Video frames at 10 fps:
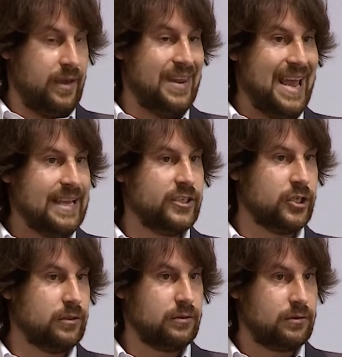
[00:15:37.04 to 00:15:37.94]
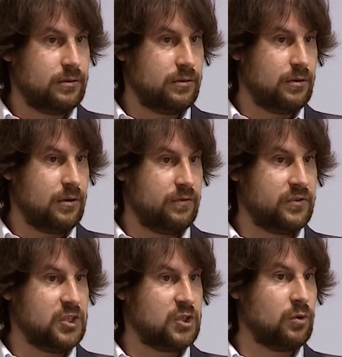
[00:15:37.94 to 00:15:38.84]
an agent of
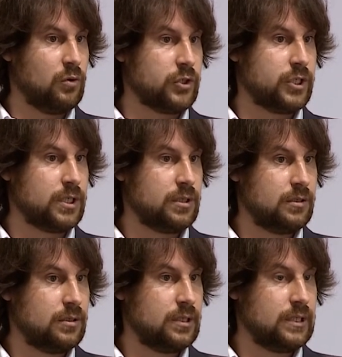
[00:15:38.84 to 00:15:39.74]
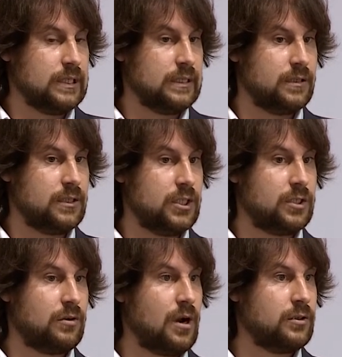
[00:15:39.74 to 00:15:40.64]
distortion and
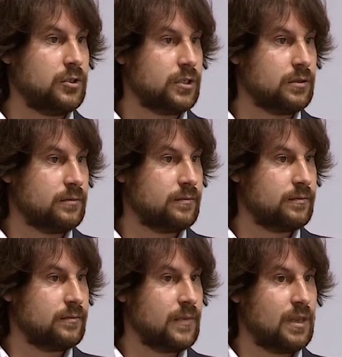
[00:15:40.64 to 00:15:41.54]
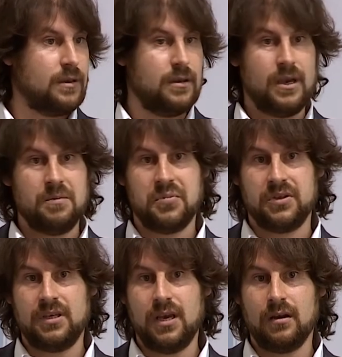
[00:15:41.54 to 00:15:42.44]
destruction, in
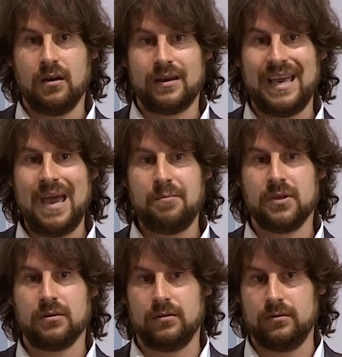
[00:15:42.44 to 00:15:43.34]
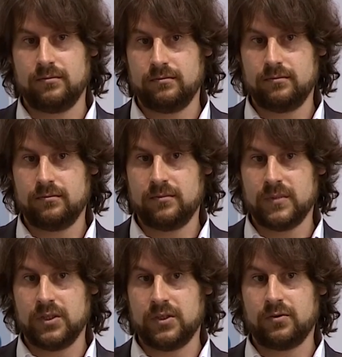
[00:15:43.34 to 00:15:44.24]
particular capital
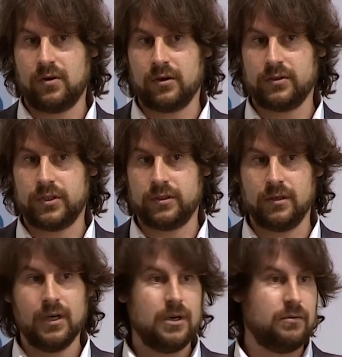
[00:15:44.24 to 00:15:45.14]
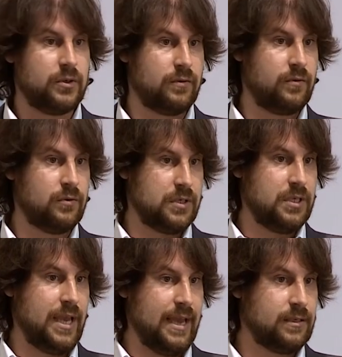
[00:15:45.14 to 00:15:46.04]
destruction, which of course
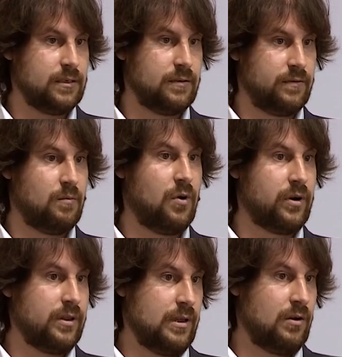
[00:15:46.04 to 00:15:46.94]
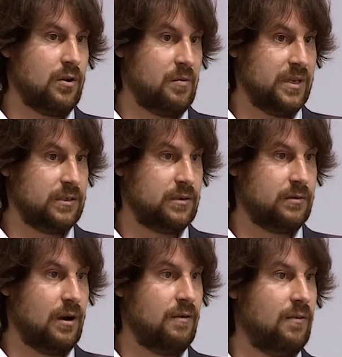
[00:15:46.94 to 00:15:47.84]
is the essence of the market economy, is
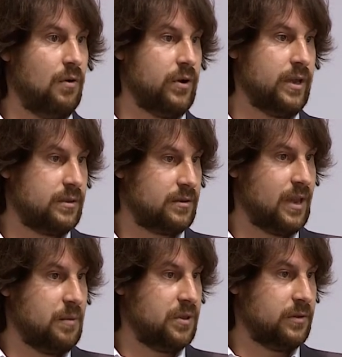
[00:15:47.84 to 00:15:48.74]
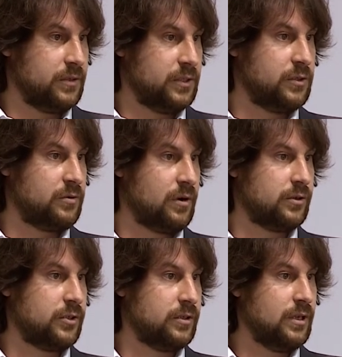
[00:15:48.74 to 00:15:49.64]
to avoid capital
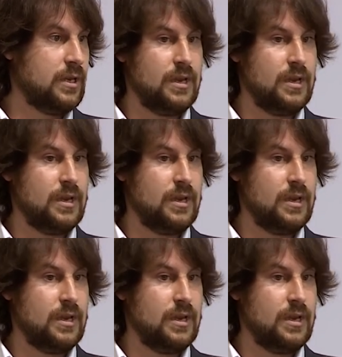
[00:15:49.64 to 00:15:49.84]
destruction